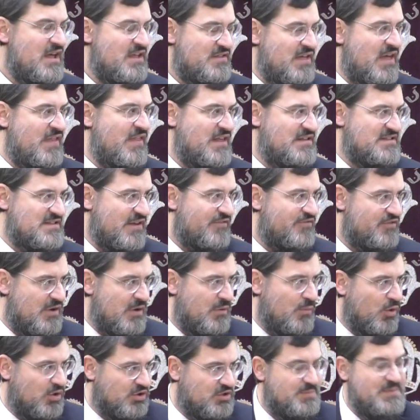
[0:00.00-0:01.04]
then there's definitely
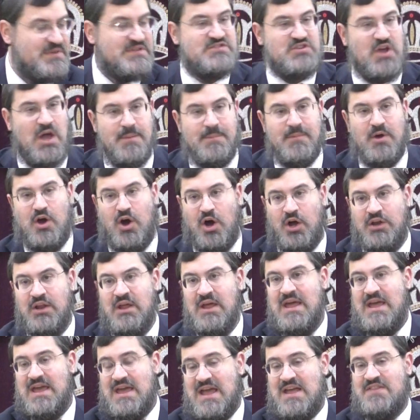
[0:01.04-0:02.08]
what to be soymech on
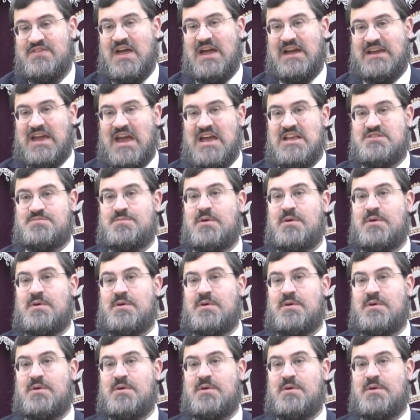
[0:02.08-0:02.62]
in that case.